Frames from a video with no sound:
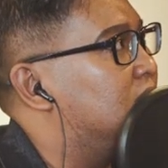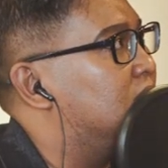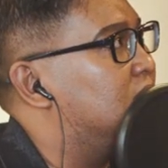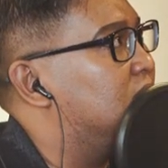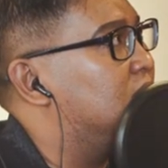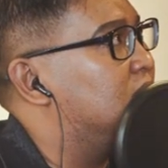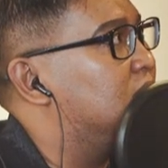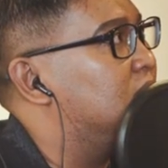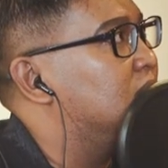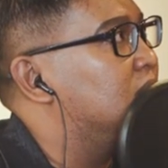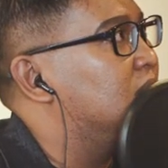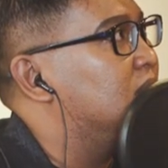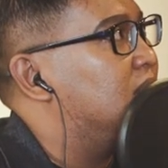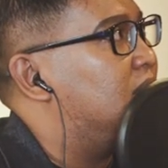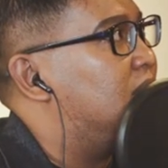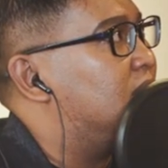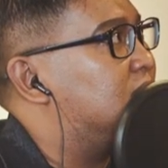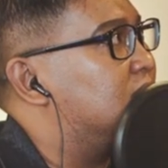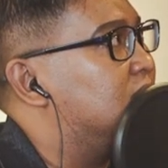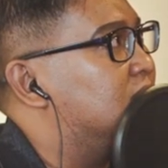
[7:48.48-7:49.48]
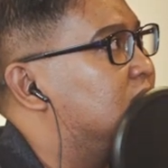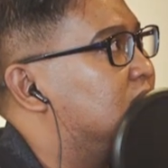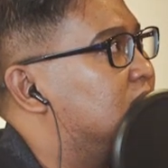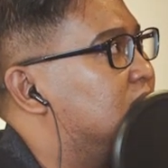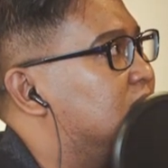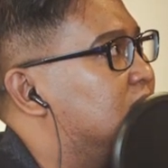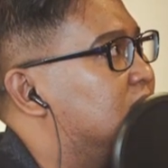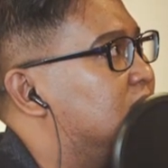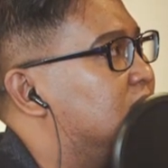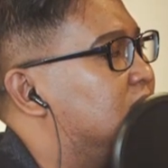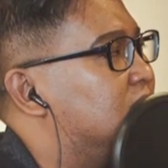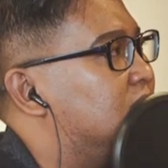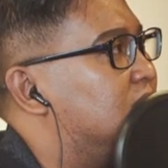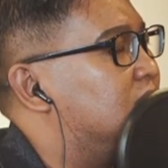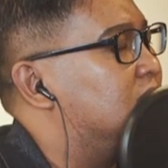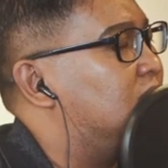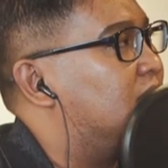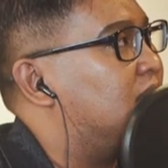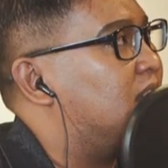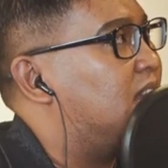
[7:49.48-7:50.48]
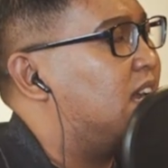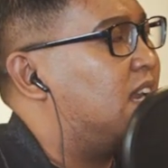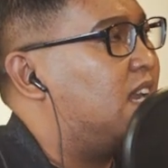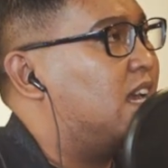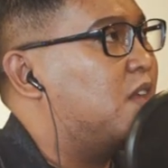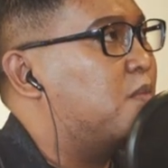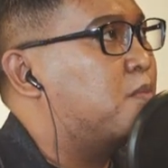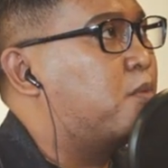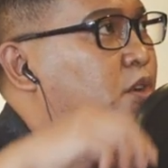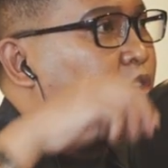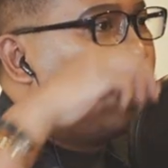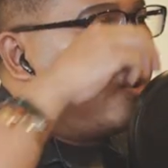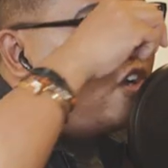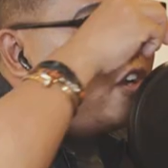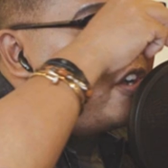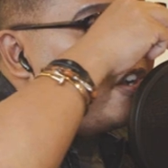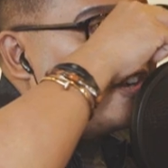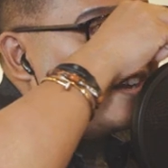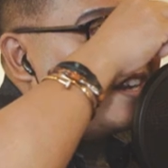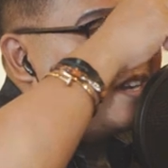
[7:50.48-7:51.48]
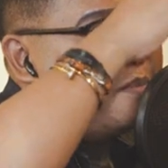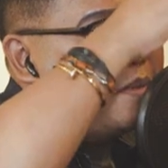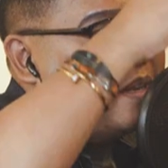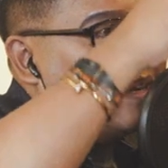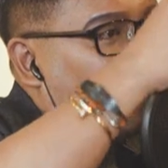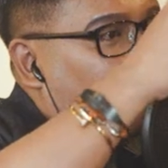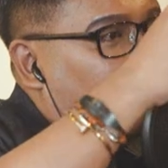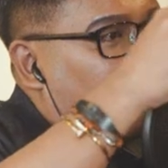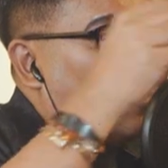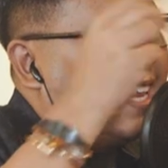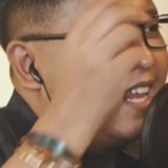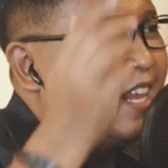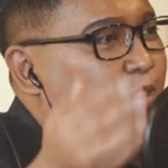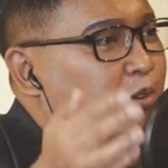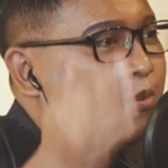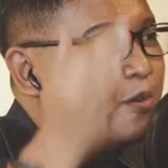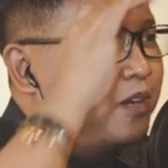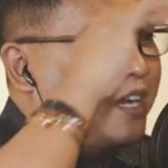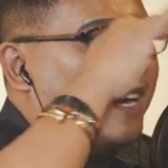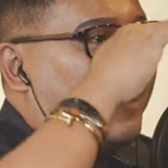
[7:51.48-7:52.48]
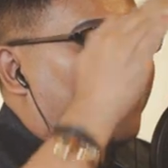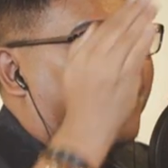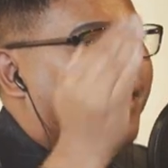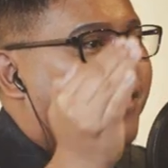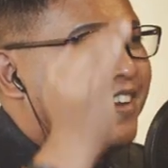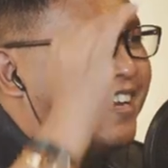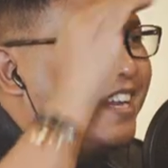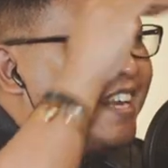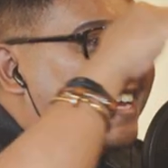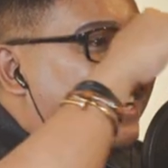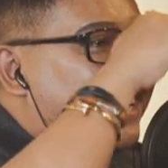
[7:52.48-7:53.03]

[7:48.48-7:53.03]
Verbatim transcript: a as a like like like you put a hot dog in the middle and then you cover it.